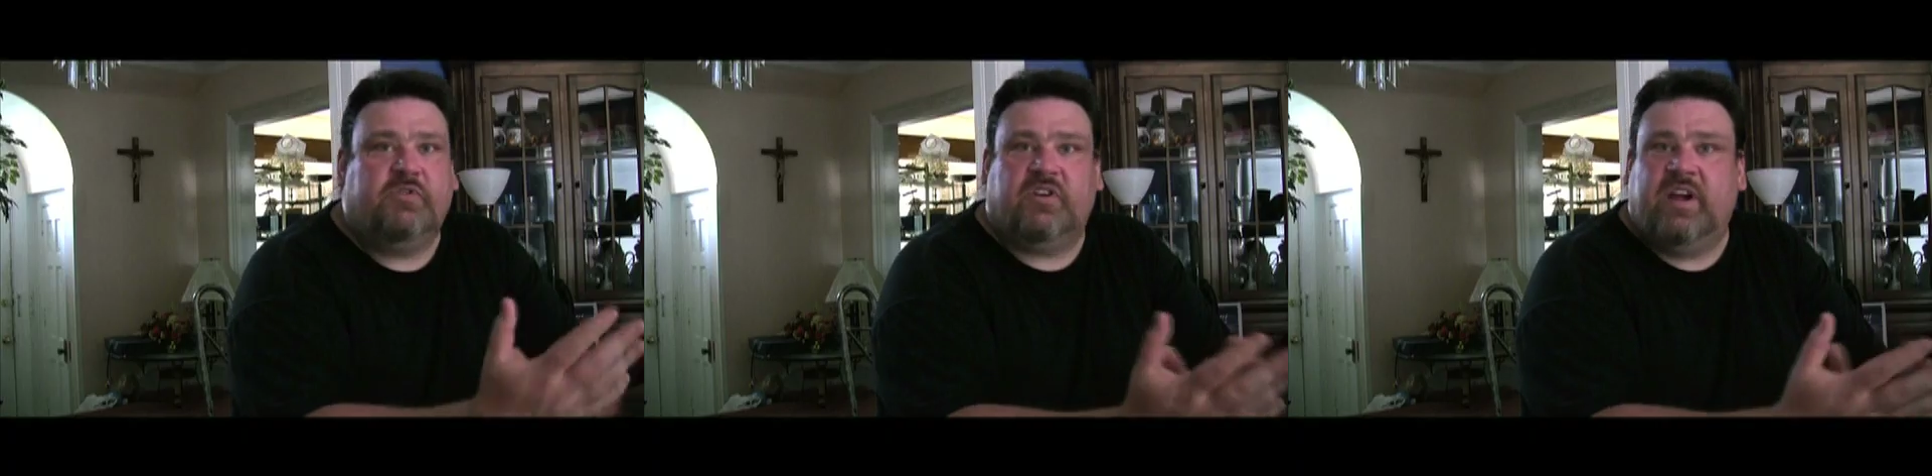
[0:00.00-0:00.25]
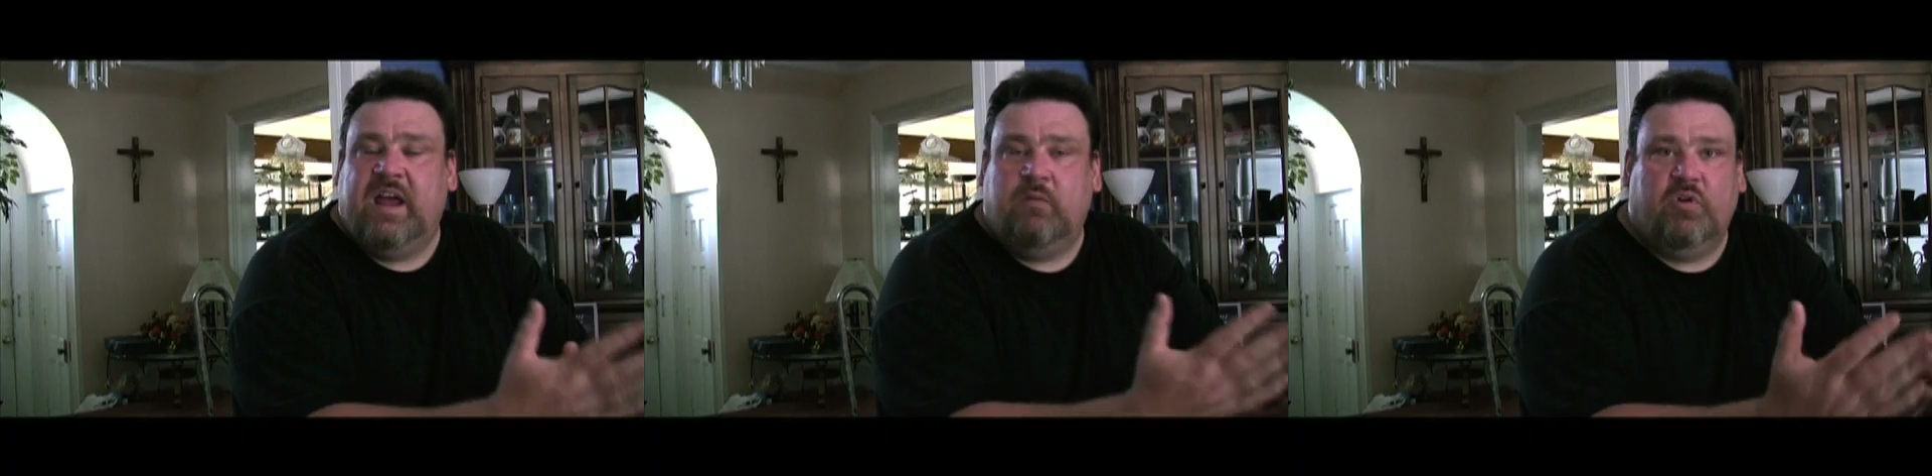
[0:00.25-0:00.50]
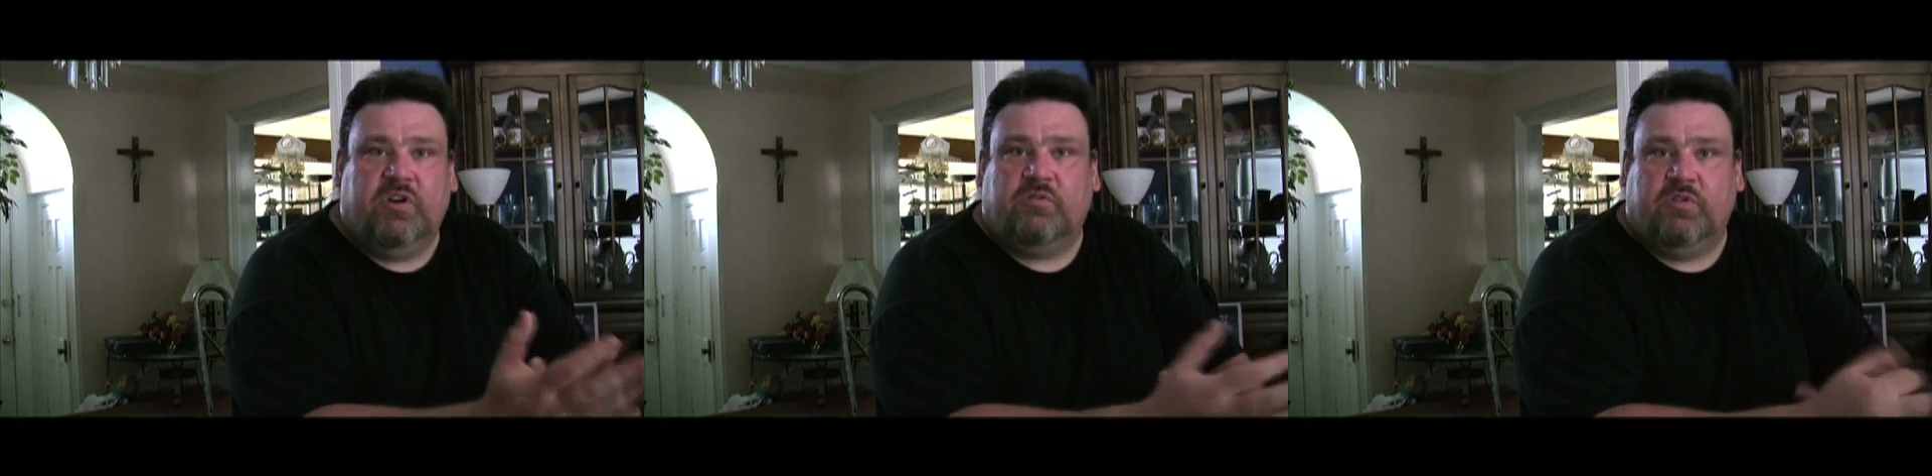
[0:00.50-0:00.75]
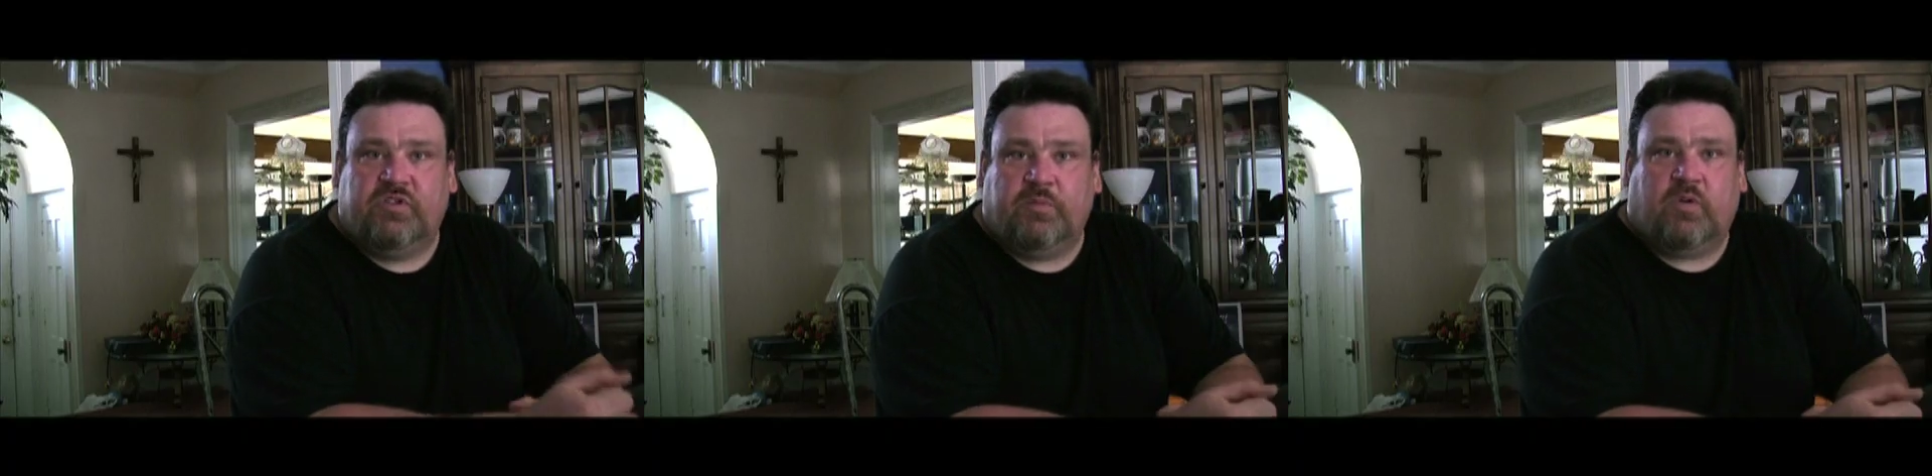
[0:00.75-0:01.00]
to your head, what
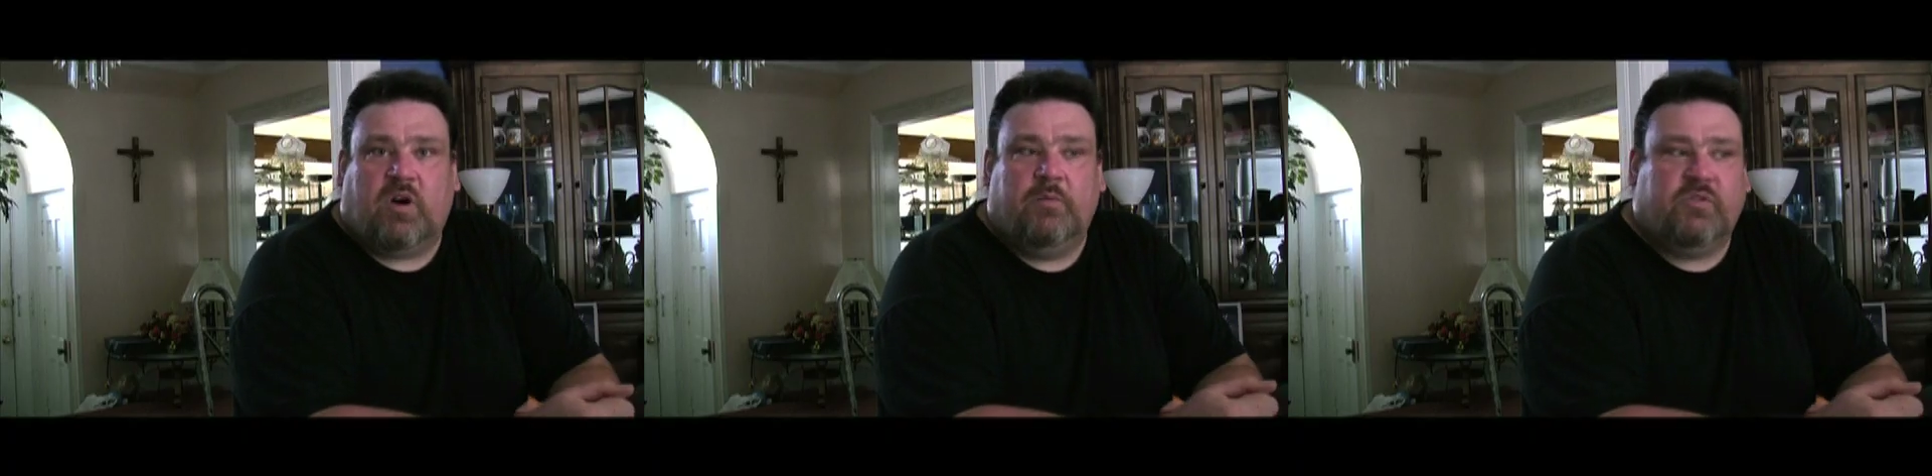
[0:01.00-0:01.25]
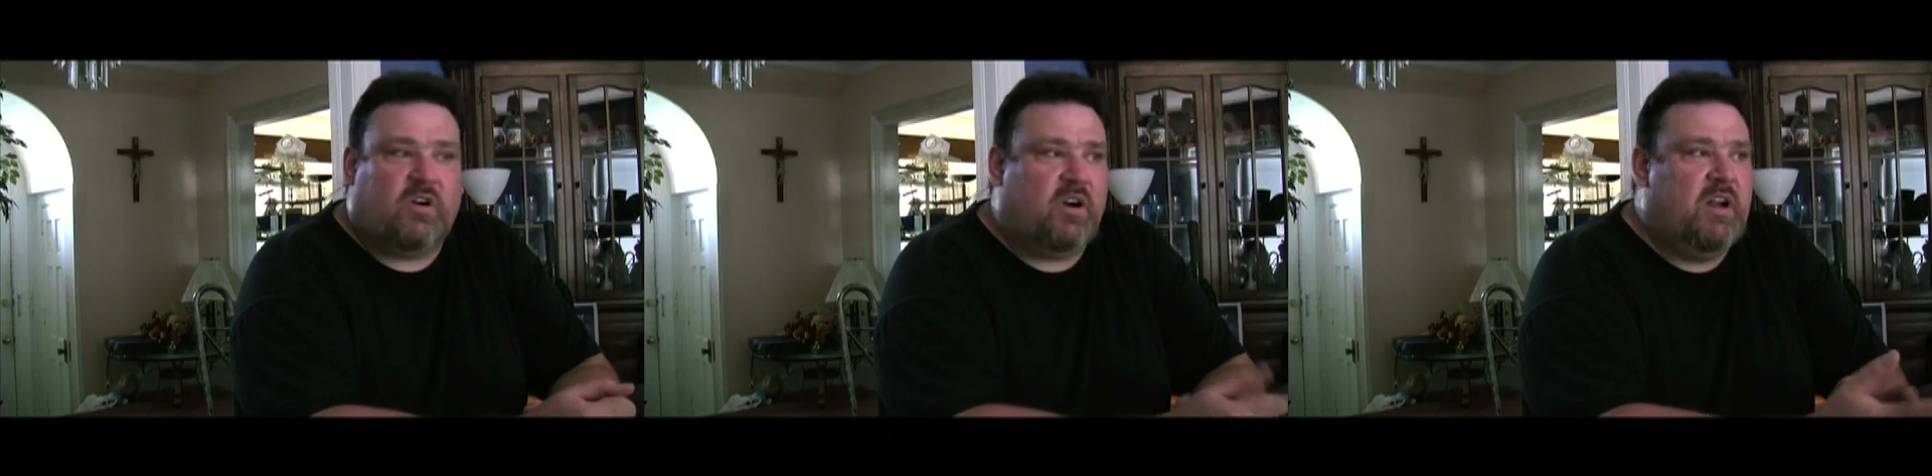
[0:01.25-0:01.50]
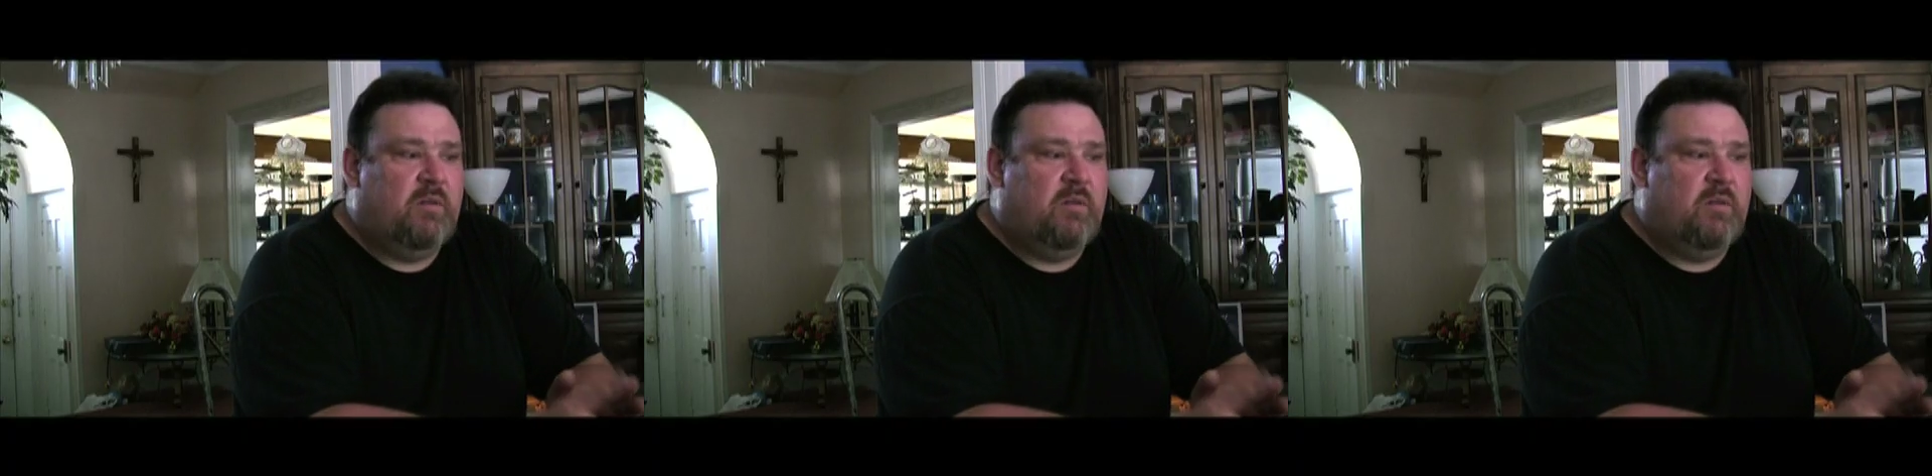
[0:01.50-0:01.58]
your problems are,